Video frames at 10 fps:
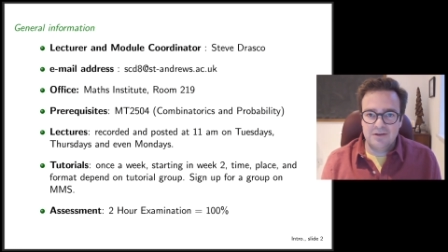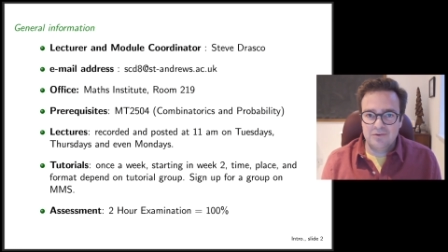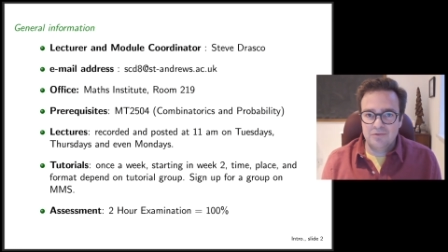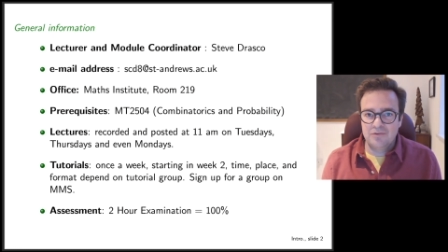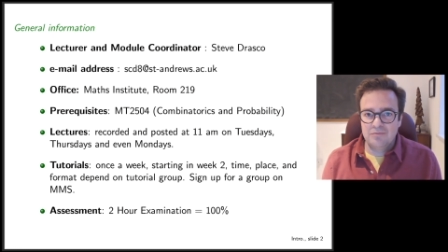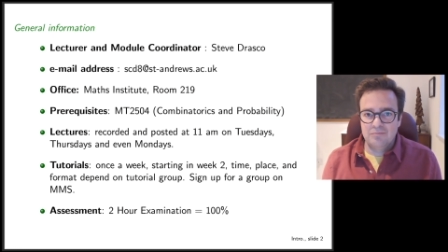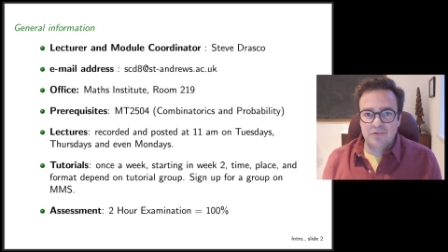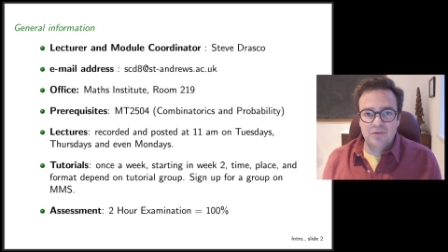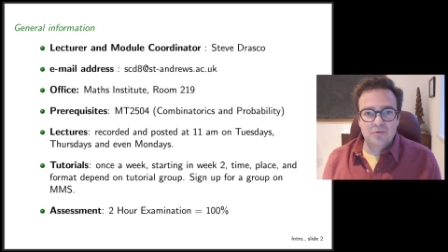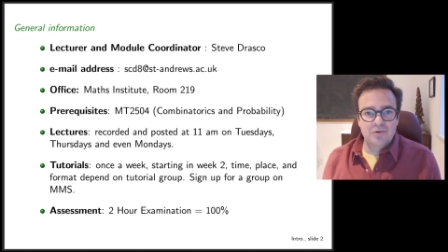Andrews
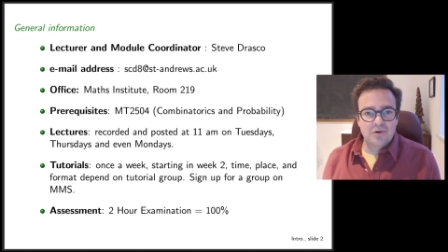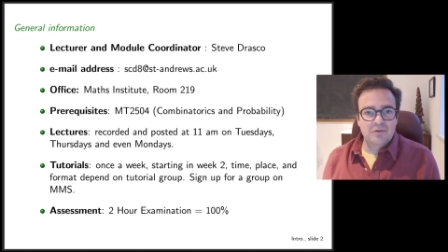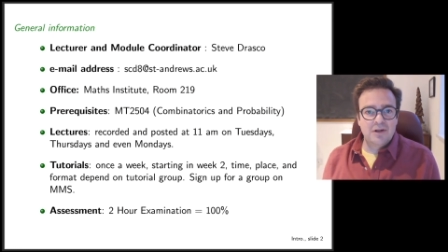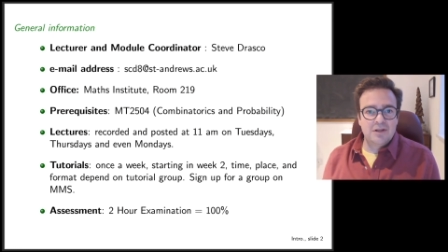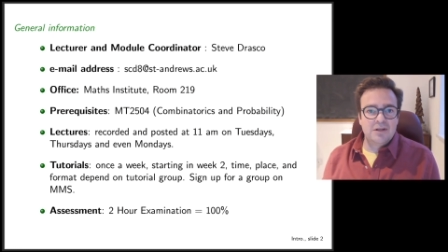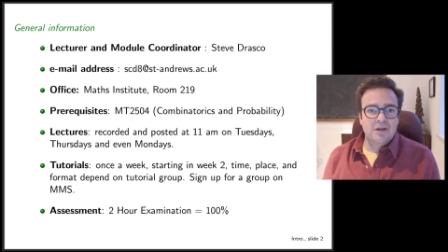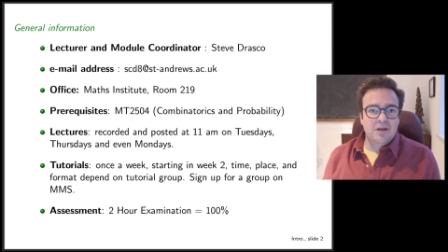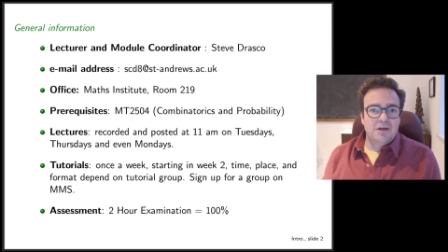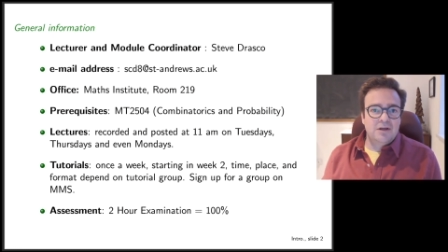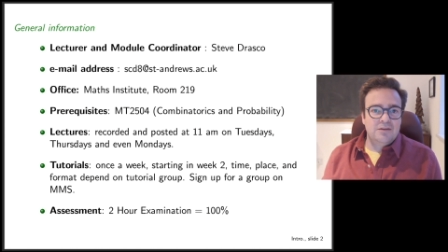student already,
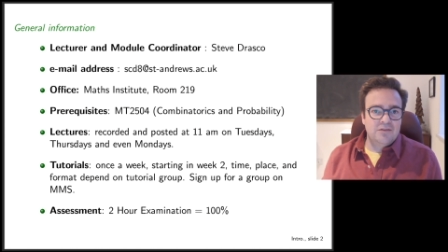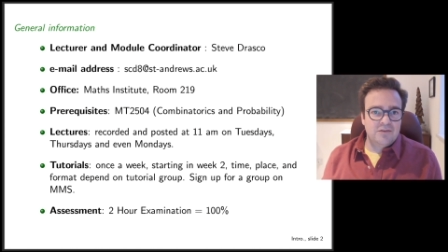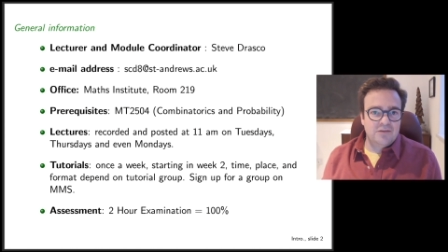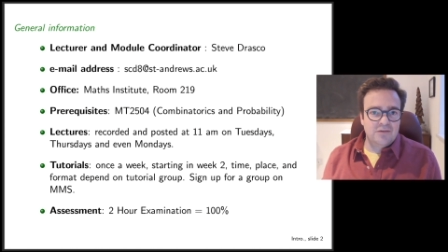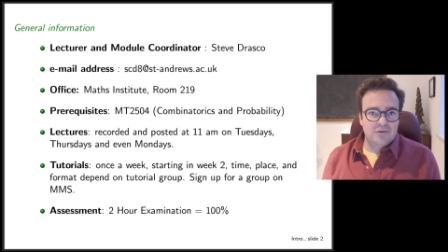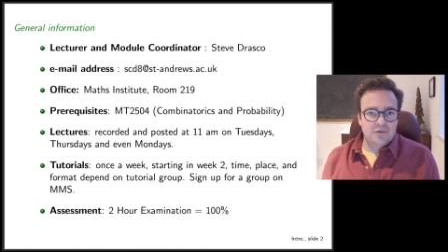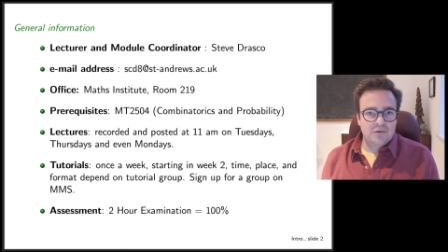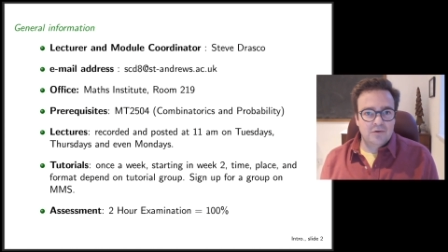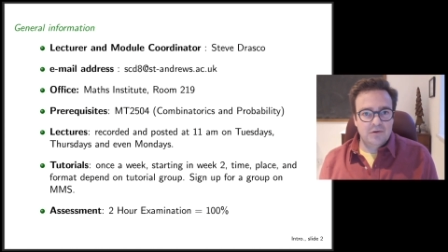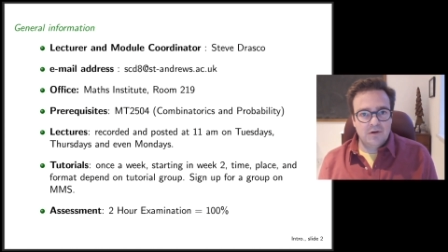this isn't
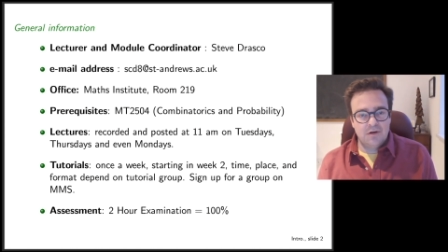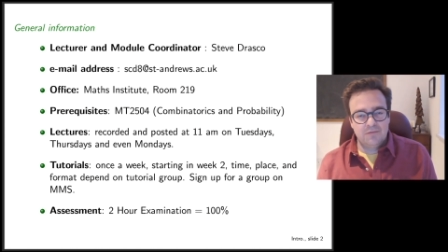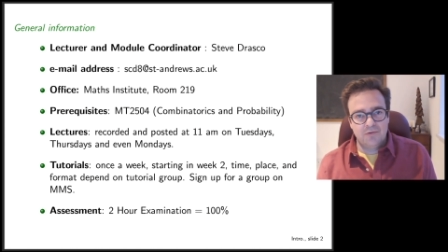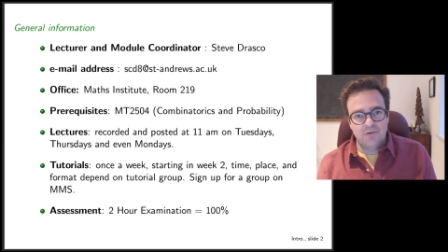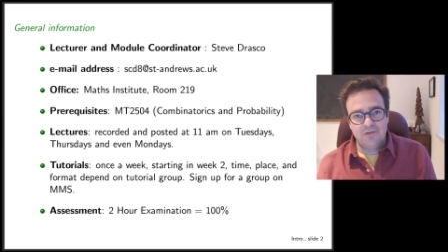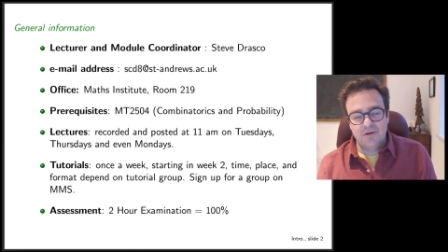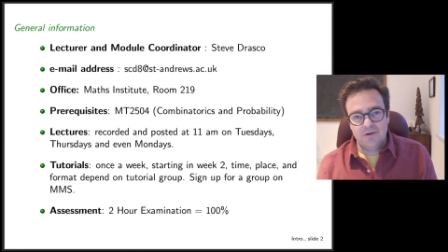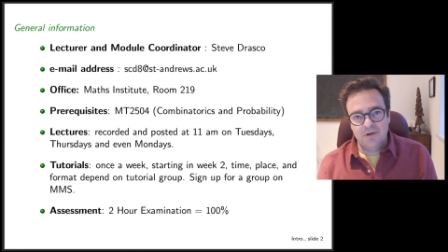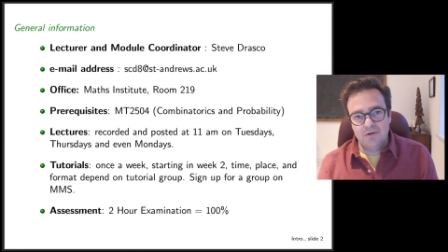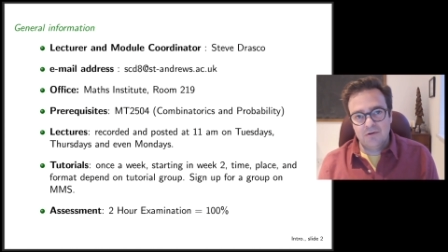your uh, first
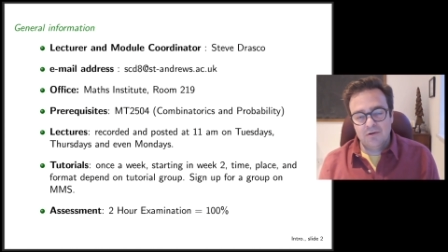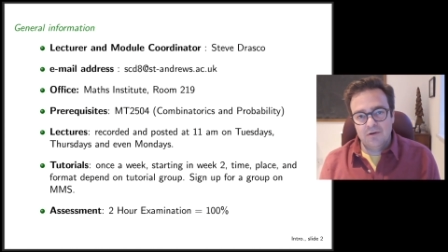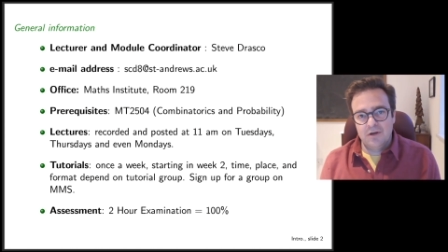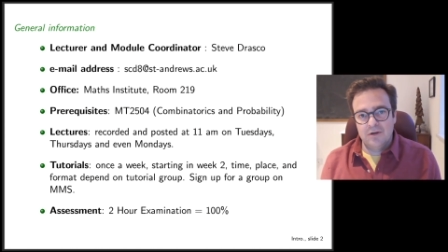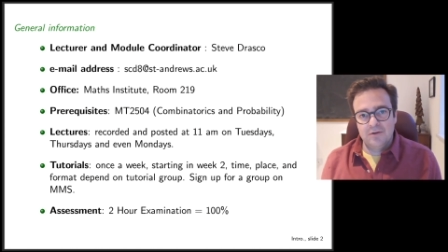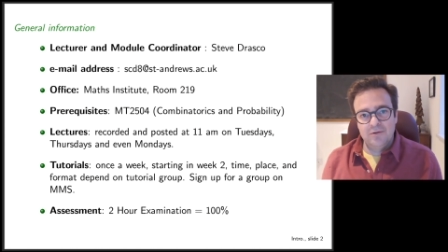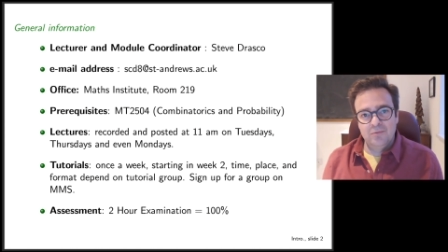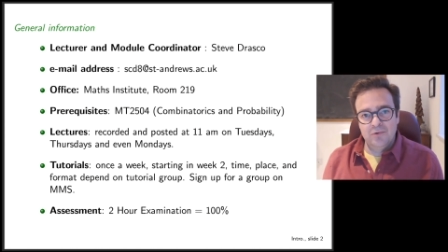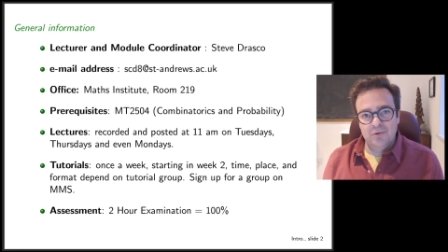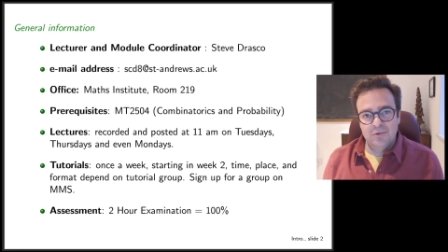year here, uh,
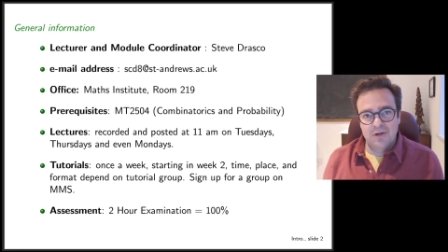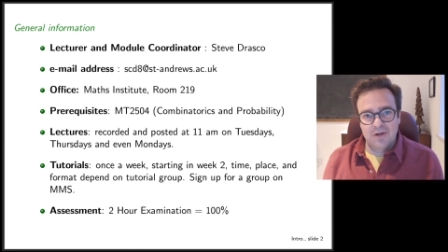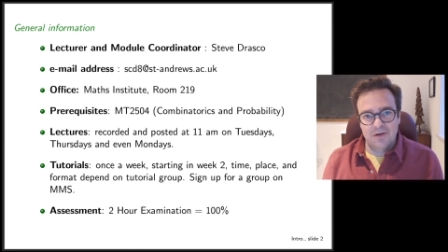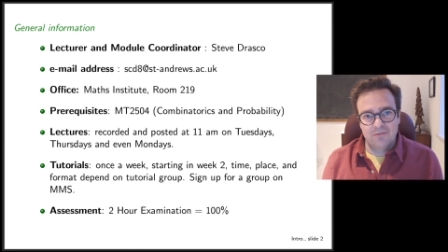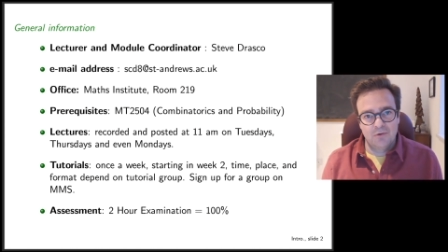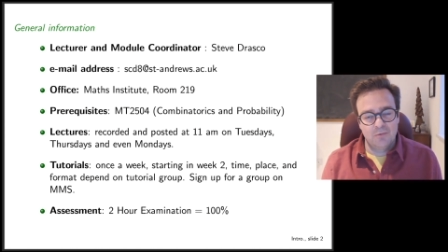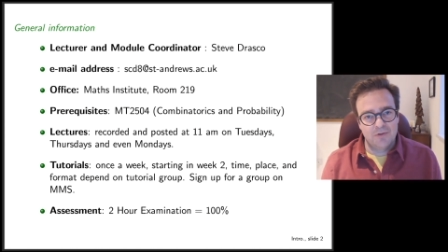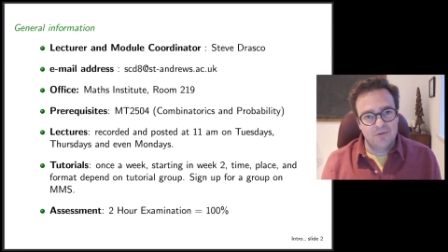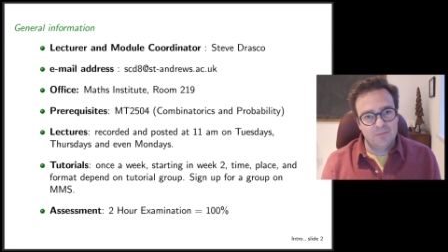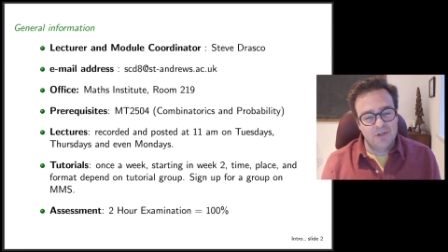you, you would kind of know
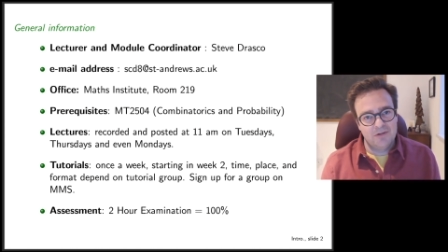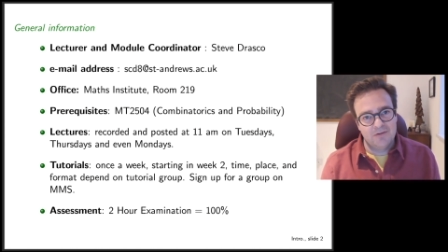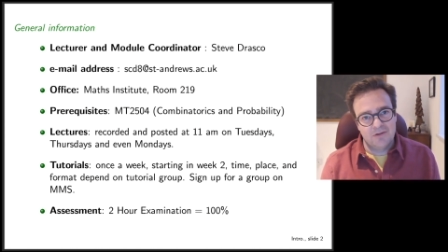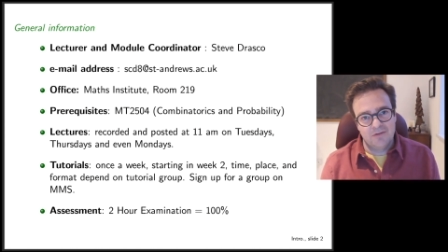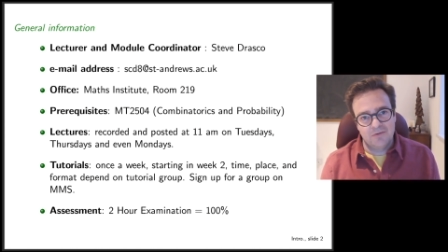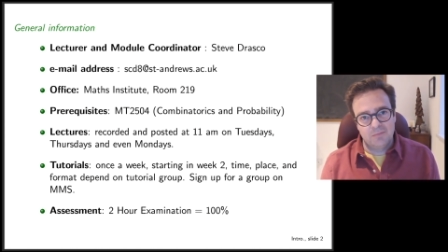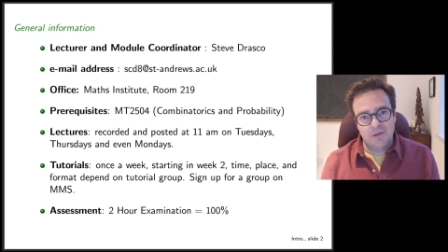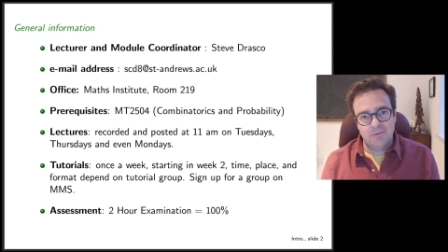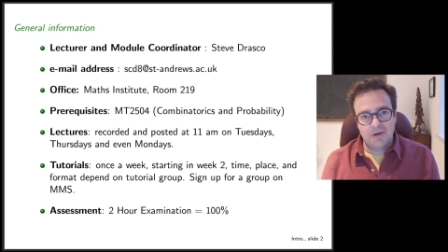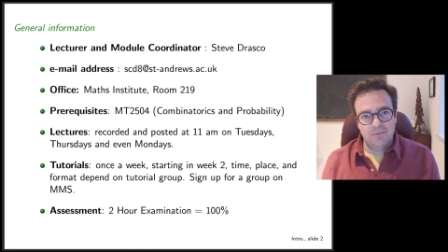what this means, and this
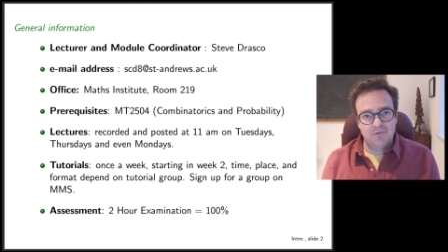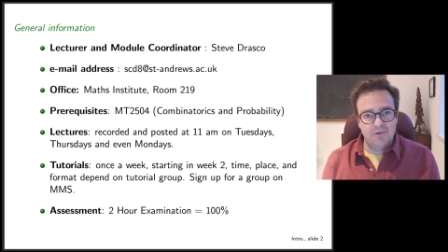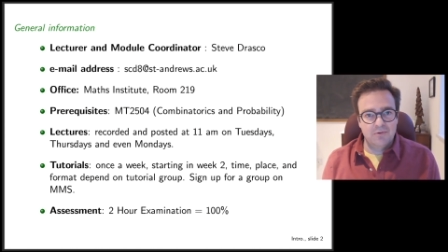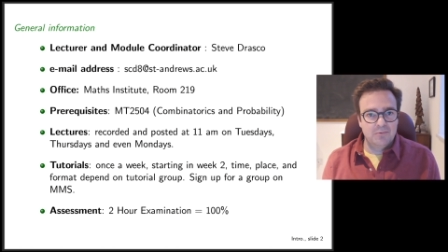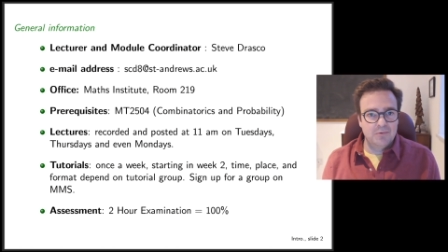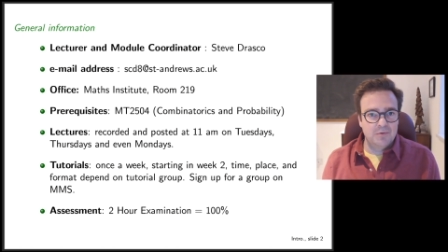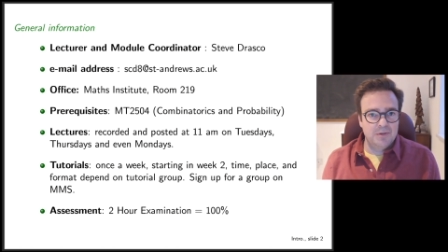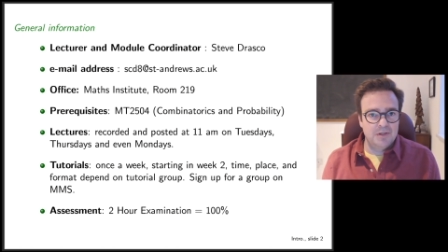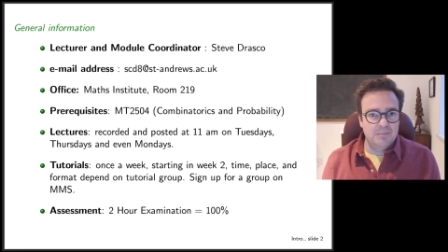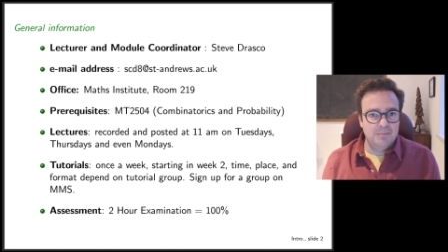prerequisite would
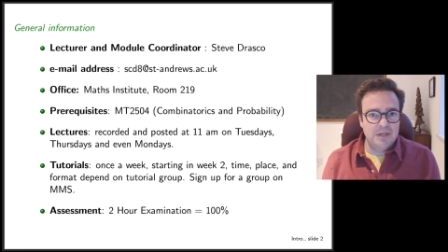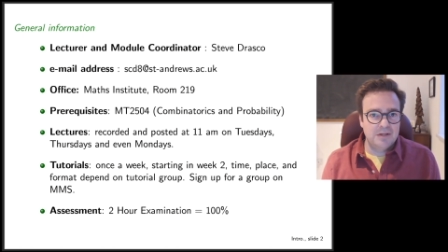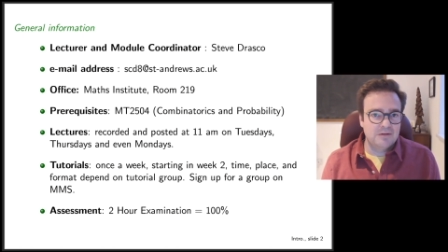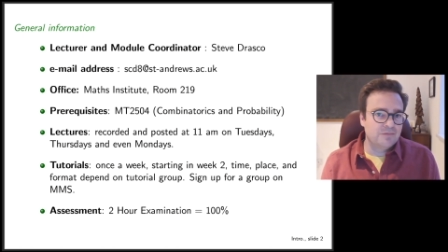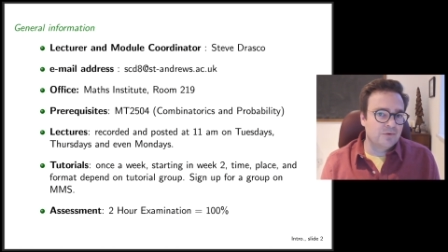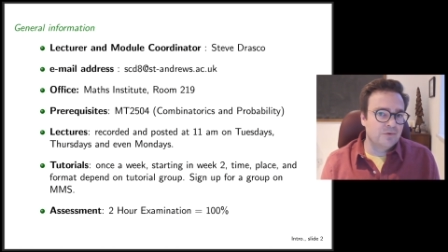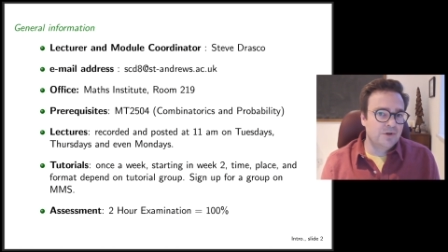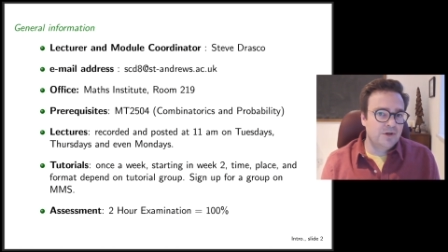be meaningful.